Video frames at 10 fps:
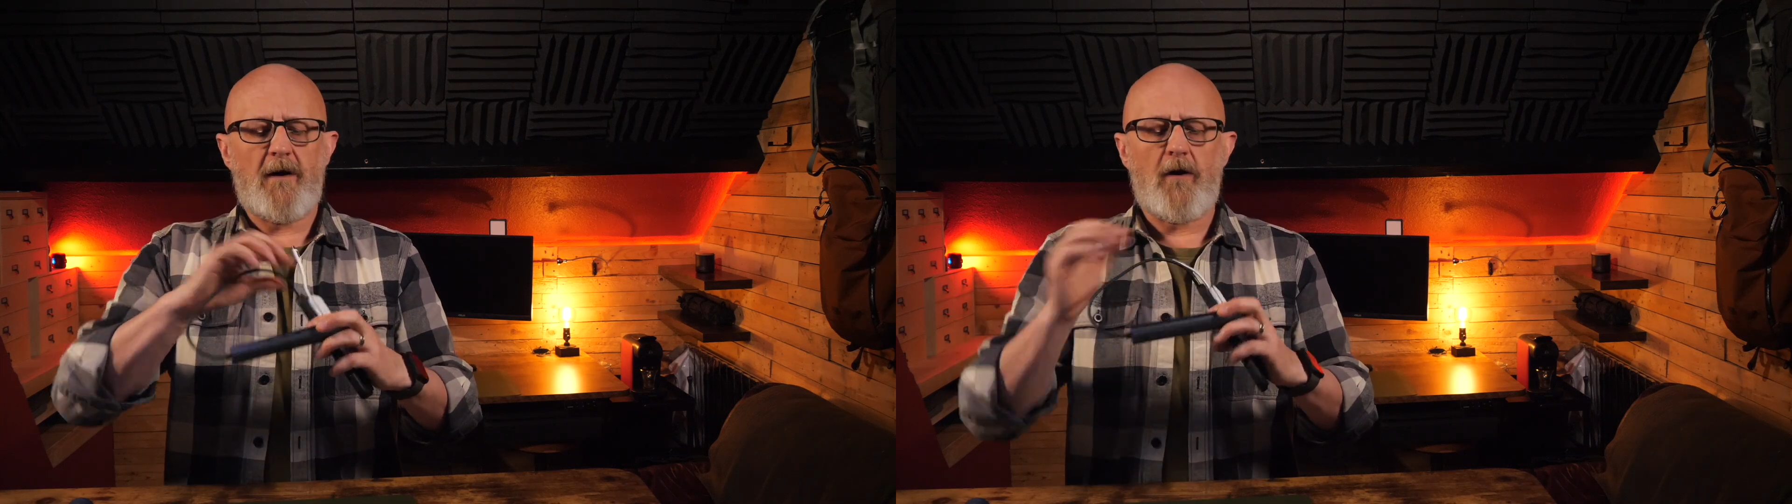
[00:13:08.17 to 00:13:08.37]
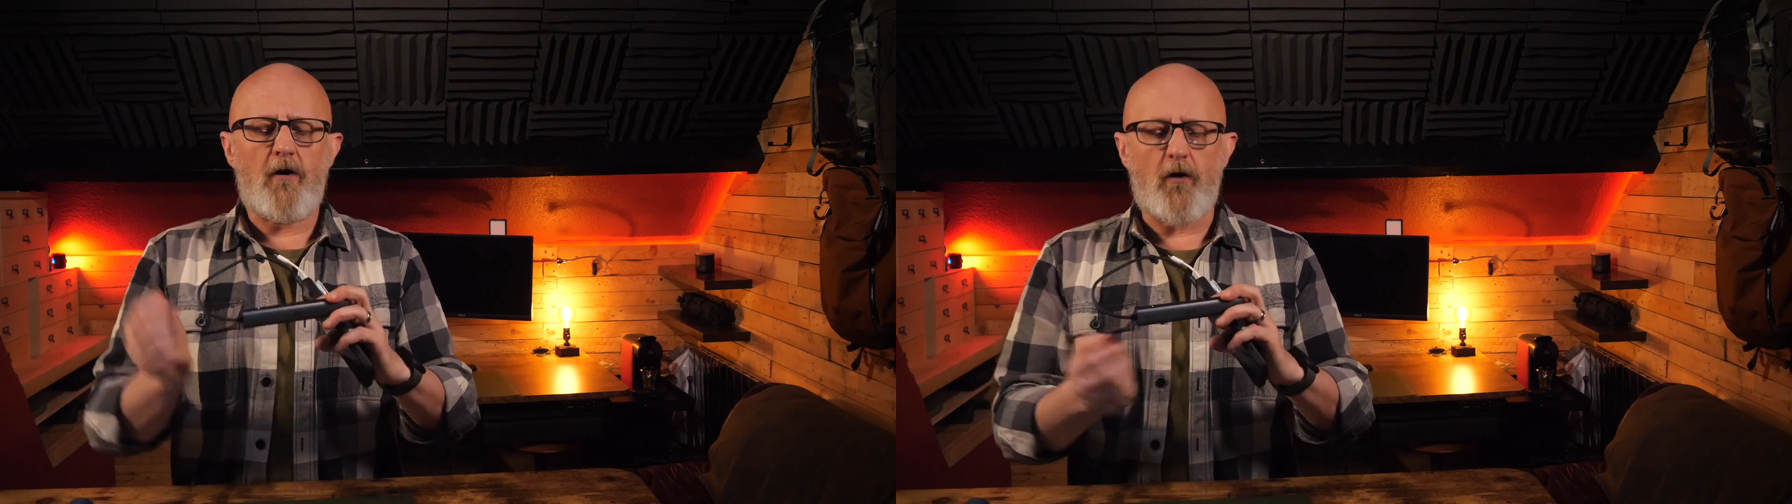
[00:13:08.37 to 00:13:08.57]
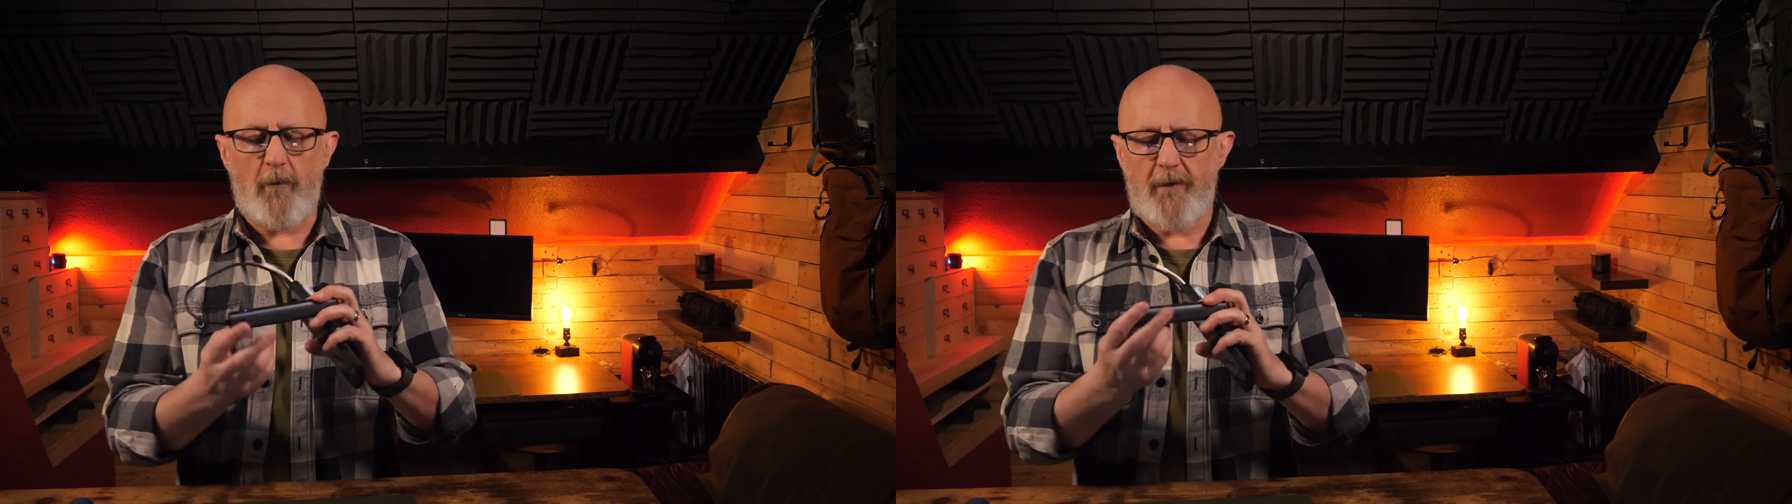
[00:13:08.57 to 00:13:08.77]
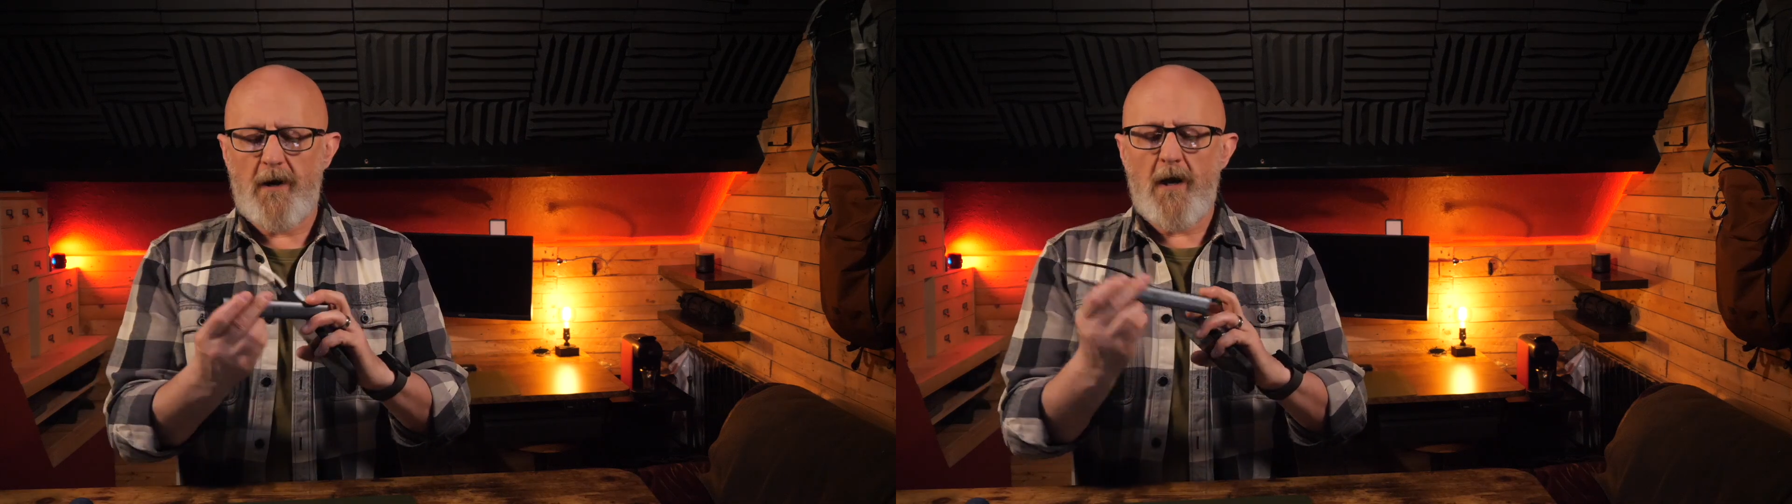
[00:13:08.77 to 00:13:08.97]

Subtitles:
hub,